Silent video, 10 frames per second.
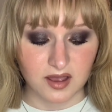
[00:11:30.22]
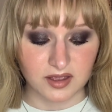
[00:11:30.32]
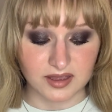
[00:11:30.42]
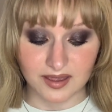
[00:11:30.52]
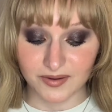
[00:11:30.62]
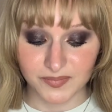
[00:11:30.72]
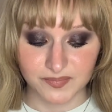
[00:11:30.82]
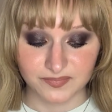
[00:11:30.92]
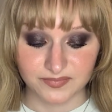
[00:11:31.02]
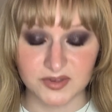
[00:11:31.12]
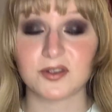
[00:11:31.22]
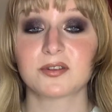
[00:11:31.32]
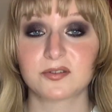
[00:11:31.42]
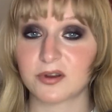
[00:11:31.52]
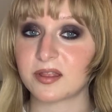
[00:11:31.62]
yeah, so
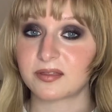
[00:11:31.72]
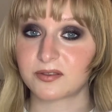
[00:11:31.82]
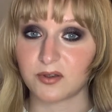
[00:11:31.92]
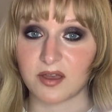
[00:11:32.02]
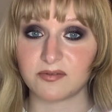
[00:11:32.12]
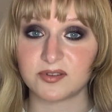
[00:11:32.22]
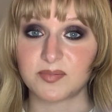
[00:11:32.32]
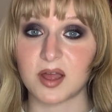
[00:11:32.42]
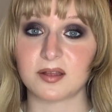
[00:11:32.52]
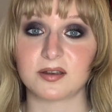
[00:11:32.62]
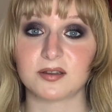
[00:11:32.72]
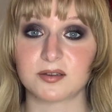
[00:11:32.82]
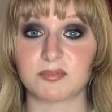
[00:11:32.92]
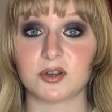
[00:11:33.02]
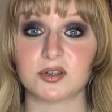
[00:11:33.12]
it's great to have this palette in this
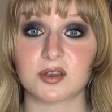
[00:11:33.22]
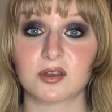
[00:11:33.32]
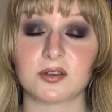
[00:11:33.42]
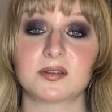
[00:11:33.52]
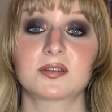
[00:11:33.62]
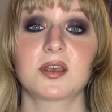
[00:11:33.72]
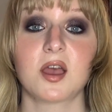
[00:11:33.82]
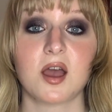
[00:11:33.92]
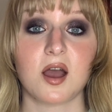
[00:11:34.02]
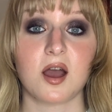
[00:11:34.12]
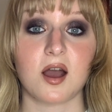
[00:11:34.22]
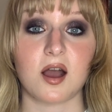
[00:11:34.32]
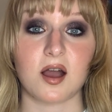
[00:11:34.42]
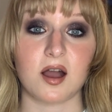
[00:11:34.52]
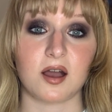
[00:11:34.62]
project because
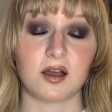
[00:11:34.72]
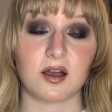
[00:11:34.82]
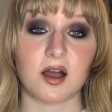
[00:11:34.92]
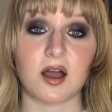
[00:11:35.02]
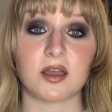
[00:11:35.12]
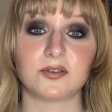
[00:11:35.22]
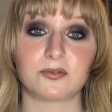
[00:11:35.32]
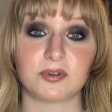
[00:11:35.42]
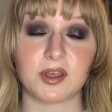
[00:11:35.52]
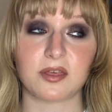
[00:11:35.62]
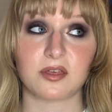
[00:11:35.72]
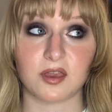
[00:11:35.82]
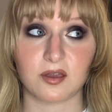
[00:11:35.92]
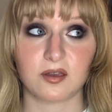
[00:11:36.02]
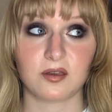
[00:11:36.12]
I don't really
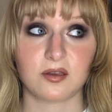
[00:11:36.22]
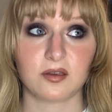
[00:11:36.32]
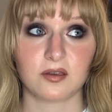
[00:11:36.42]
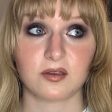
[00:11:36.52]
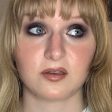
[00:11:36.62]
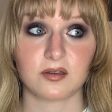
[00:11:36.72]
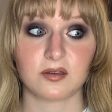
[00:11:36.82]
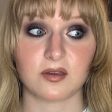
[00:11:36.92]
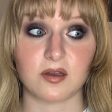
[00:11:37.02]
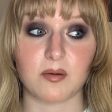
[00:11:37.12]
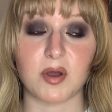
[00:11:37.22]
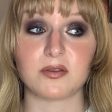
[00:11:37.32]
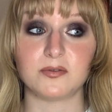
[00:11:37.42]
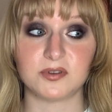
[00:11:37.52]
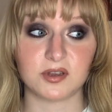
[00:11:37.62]
think about
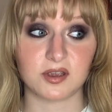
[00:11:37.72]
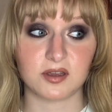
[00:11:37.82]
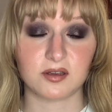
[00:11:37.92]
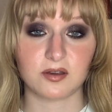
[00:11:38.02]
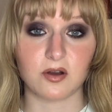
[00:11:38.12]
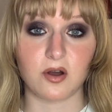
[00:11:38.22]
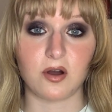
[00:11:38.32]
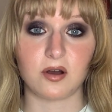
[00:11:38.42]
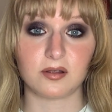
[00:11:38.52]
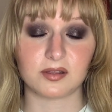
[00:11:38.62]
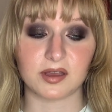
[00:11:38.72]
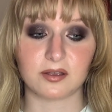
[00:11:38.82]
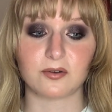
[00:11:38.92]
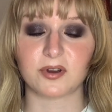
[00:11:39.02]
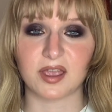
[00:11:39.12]
using it
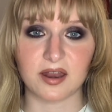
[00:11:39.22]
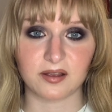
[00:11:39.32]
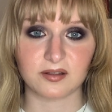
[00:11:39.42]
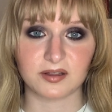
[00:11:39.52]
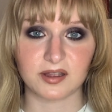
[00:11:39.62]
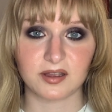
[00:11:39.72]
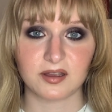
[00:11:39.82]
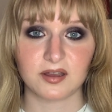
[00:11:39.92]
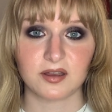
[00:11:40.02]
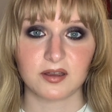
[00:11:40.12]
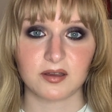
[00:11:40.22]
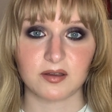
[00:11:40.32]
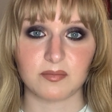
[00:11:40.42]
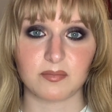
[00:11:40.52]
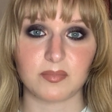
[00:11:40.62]
like organically,
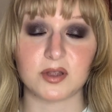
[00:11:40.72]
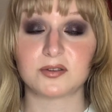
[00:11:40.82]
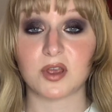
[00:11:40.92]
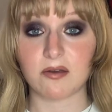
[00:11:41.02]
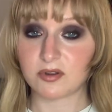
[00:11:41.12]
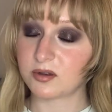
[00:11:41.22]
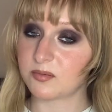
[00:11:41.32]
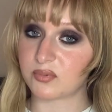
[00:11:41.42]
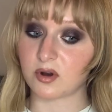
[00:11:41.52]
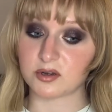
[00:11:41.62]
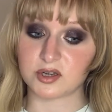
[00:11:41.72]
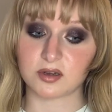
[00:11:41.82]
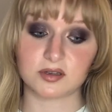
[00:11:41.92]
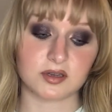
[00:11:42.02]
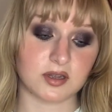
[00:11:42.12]
but to have it in a
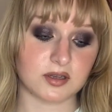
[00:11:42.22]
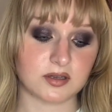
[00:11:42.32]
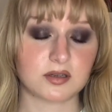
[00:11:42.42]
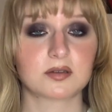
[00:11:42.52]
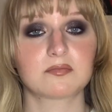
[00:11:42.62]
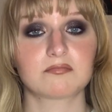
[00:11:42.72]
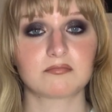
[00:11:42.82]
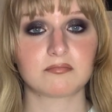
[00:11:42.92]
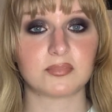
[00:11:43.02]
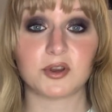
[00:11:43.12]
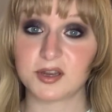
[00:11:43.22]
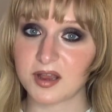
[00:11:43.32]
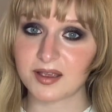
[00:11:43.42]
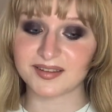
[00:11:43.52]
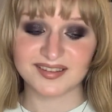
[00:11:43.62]
project is pretty
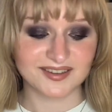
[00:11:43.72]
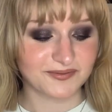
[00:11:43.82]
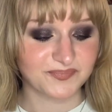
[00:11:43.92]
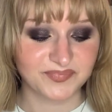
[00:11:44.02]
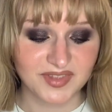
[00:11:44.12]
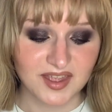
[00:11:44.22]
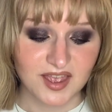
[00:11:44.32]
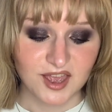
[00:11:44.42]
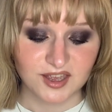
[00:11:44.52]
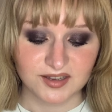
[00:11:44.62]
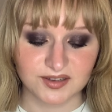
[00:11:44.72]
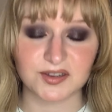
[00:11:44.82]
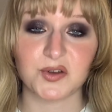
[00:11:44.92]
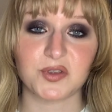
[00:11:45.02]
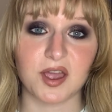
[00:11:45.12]
nice.
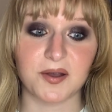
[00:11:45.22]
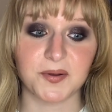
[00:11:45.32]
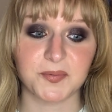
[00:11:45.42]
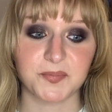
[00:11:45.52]
So yeah,